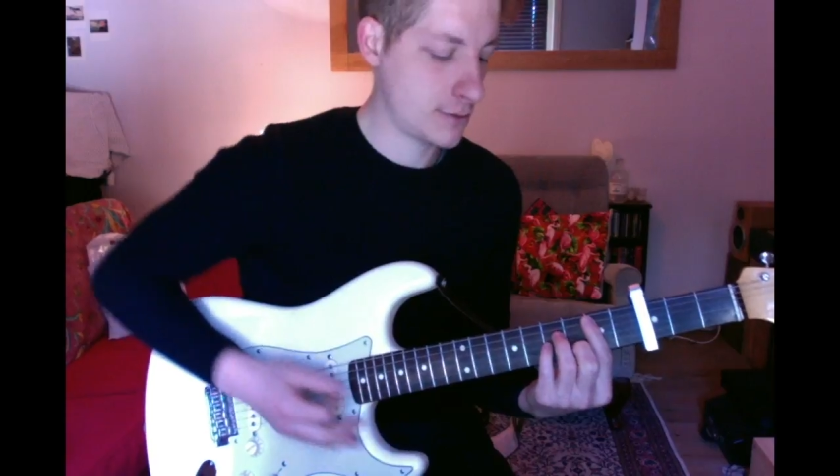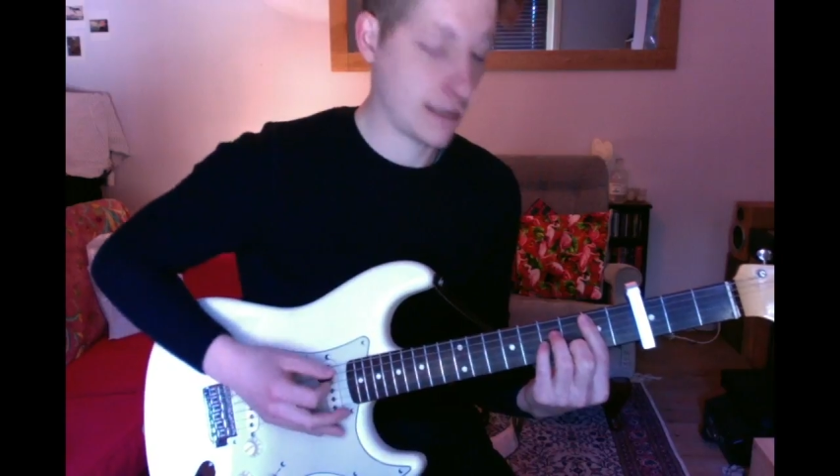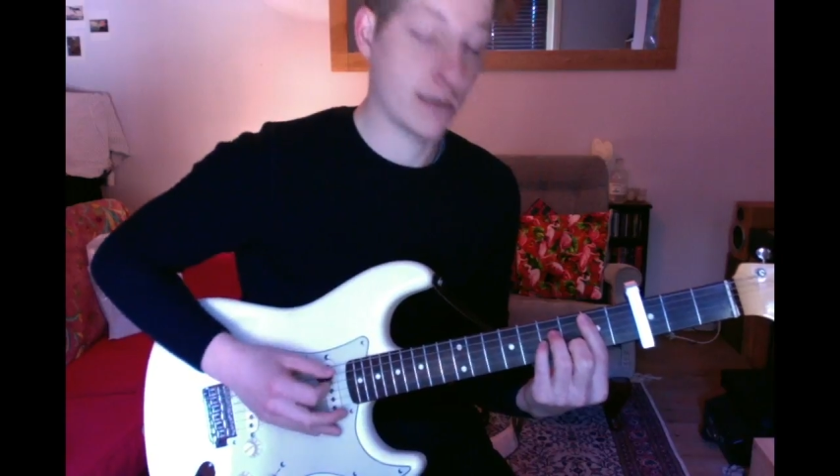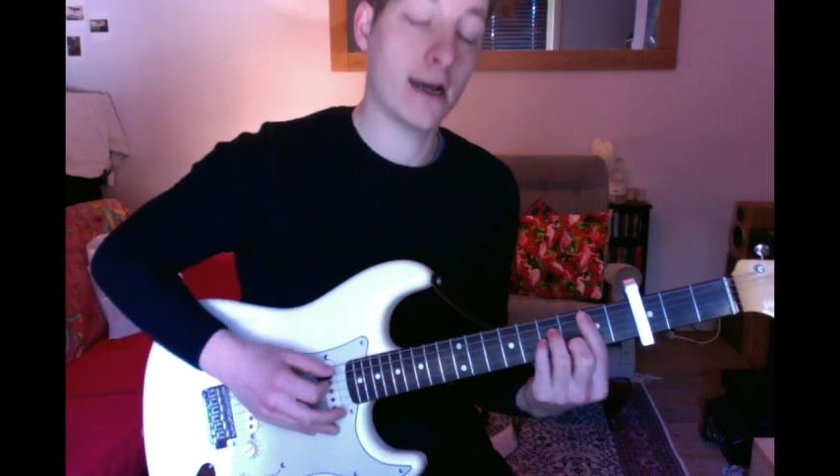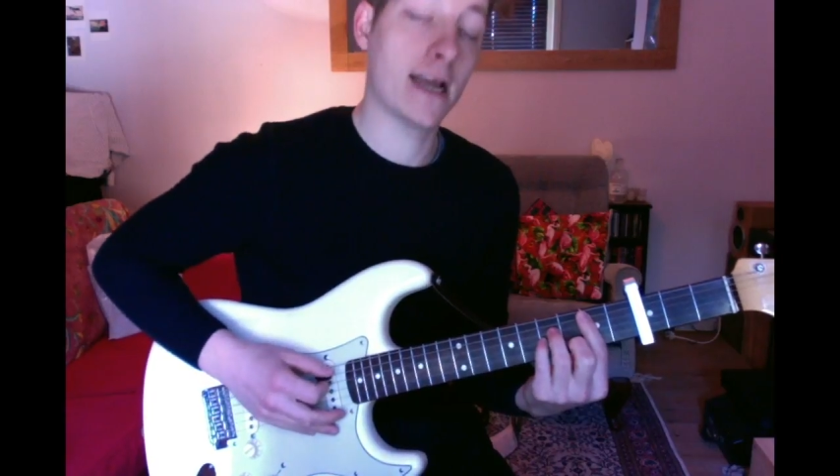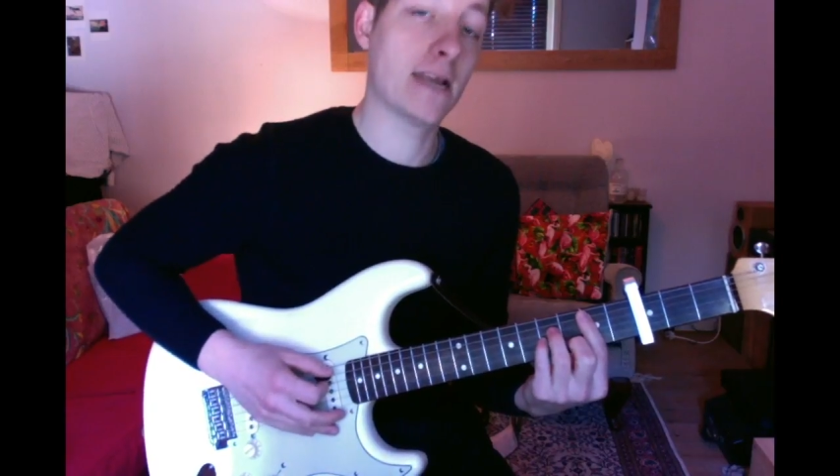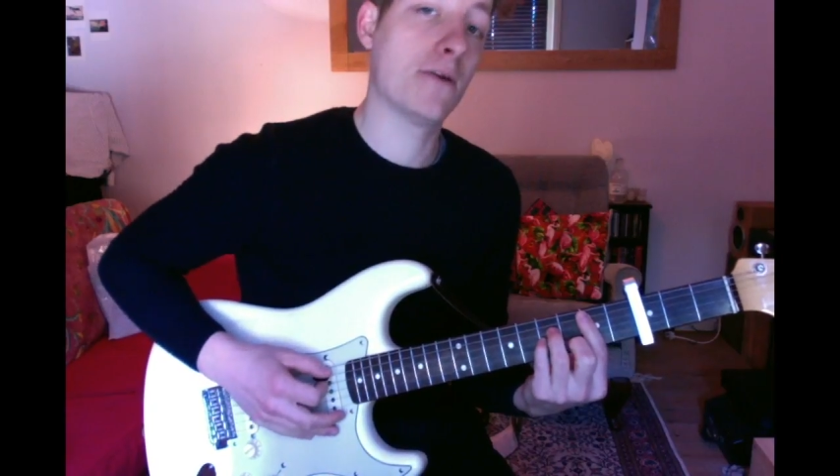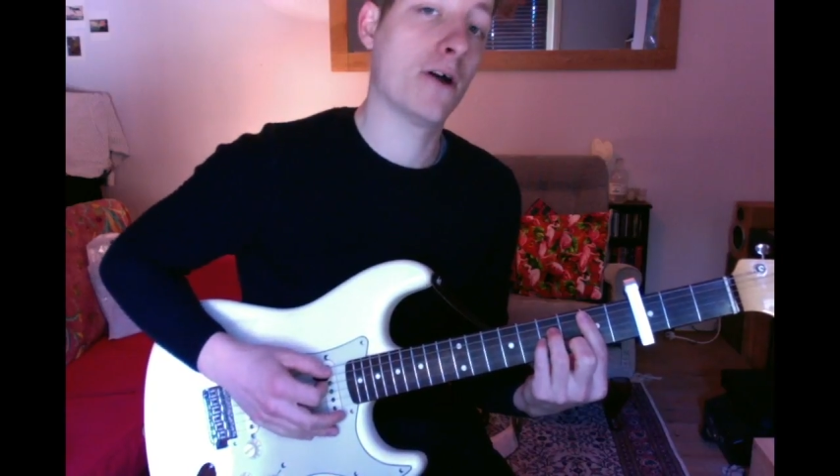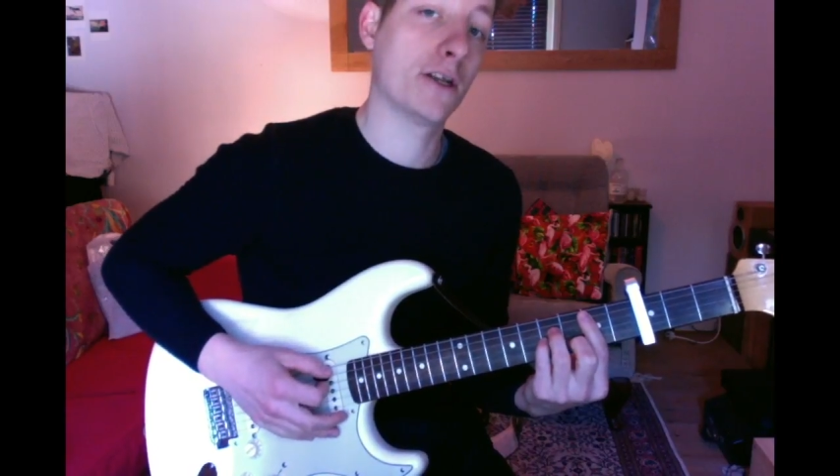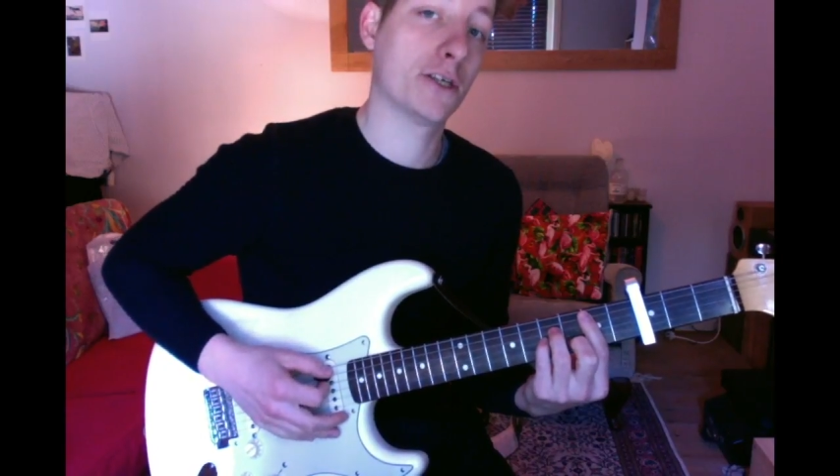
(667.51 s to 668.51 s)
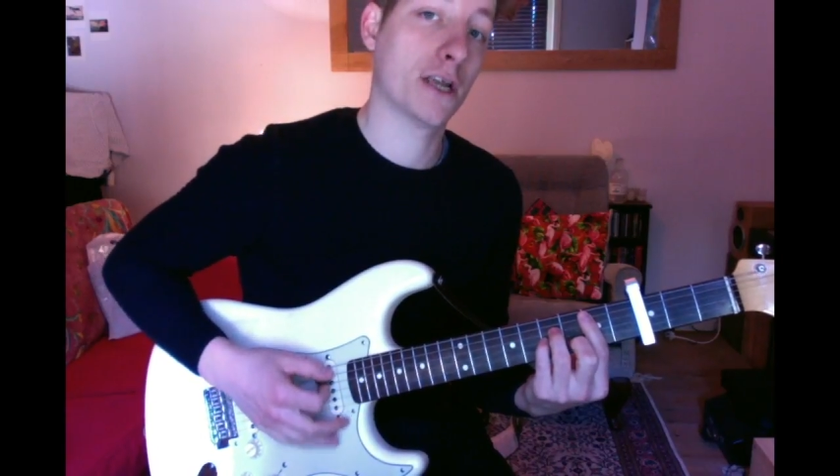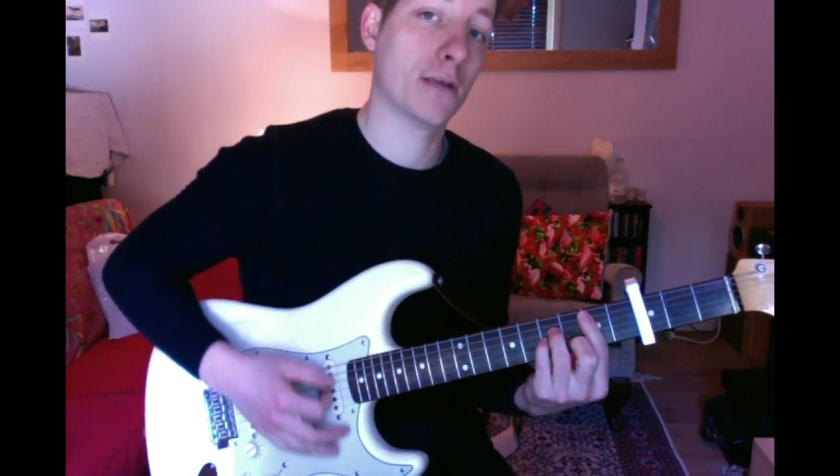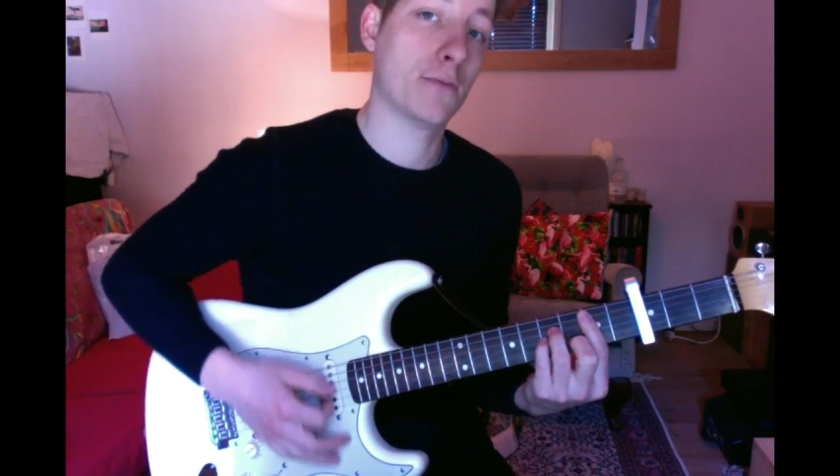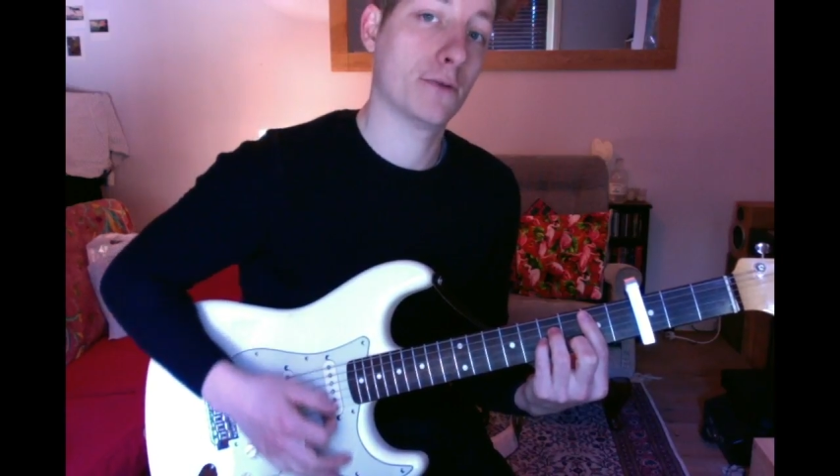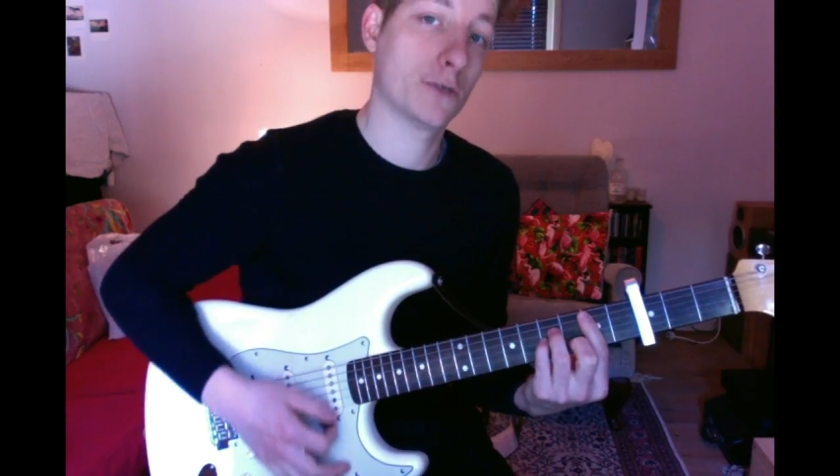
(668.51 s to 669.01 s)
and our A minor
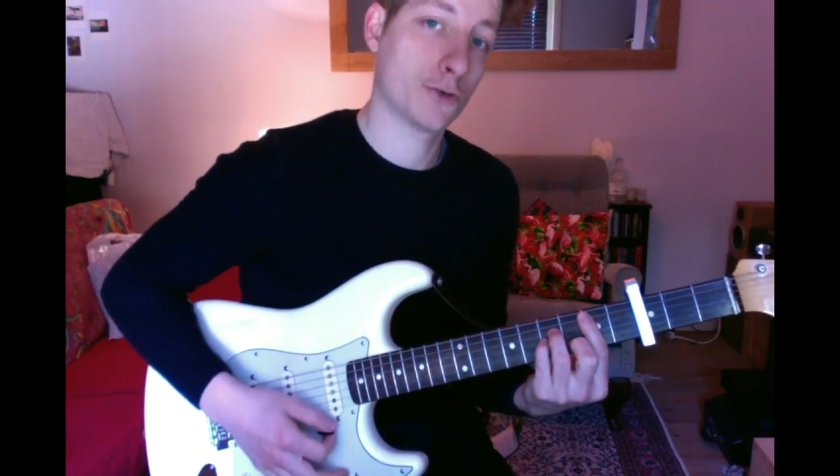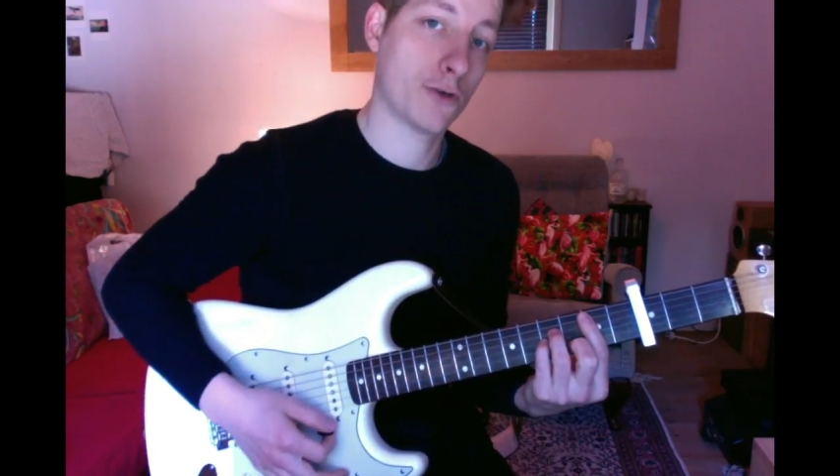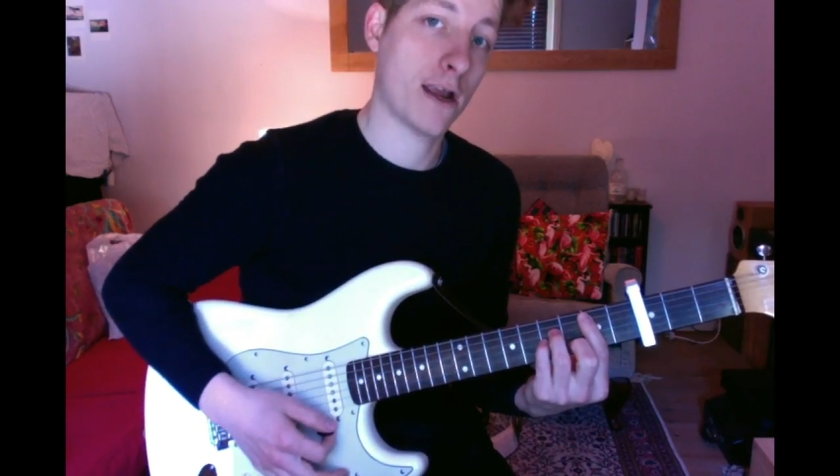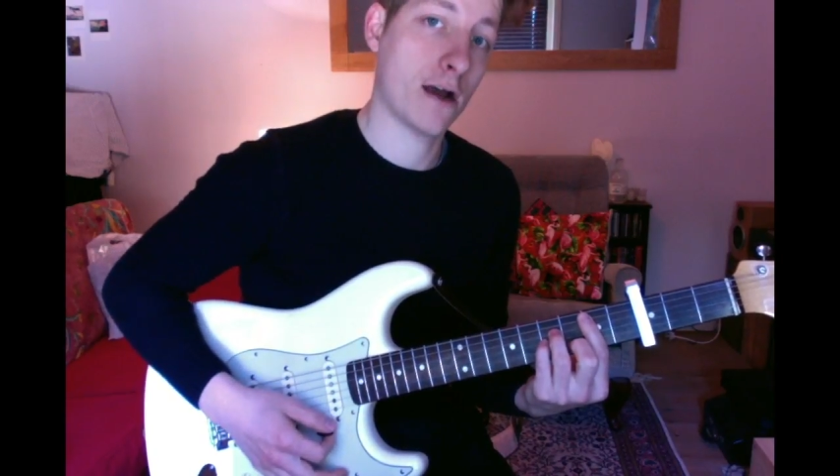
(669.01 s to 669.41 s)
shape straight